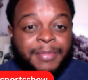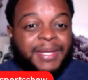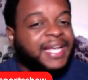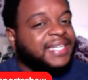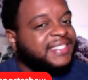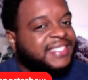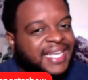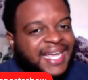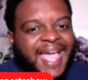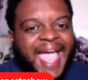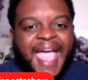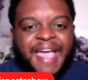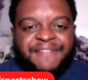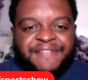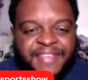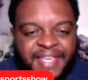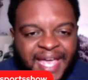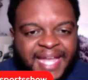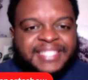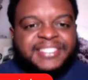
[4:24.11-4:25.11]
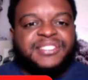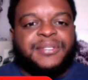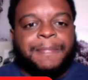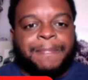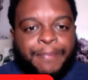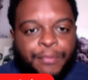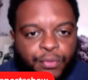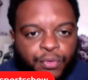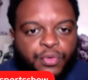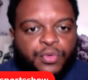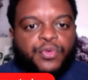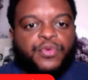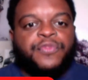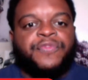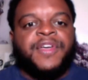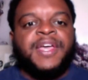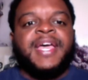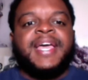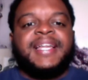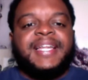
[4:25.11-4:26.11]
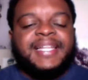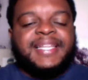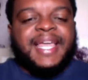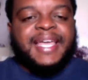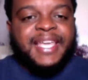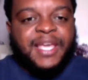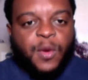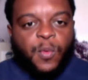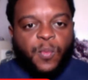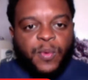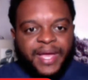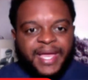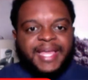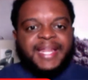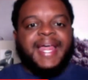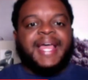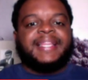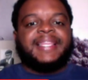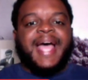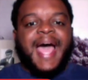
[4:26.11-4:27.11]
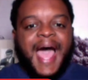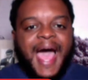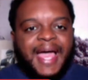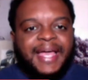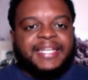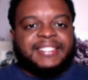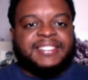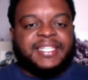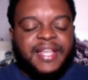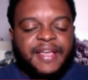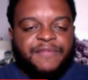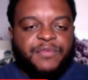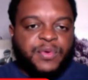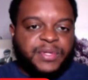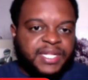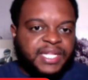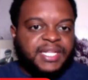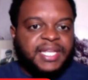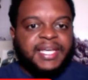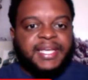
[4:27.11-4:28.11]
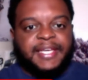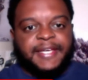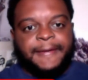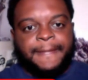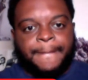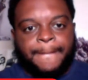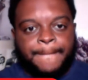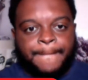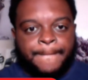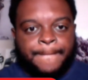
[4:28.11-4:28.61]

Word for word: because they have yet to prove that they can win at the highest level in the league.